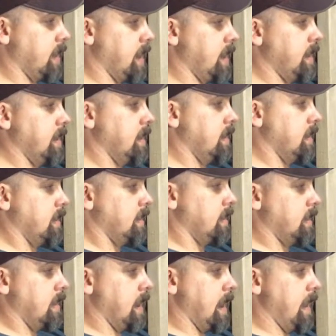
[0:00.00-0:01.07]
Okay,
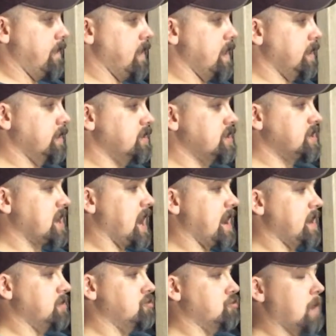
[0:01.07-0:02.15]
and then you just
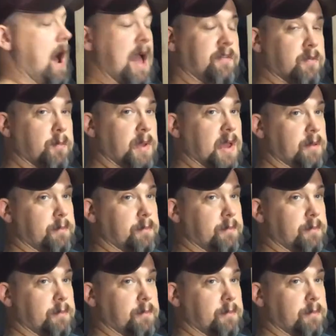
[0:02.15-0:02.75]
kind of drive them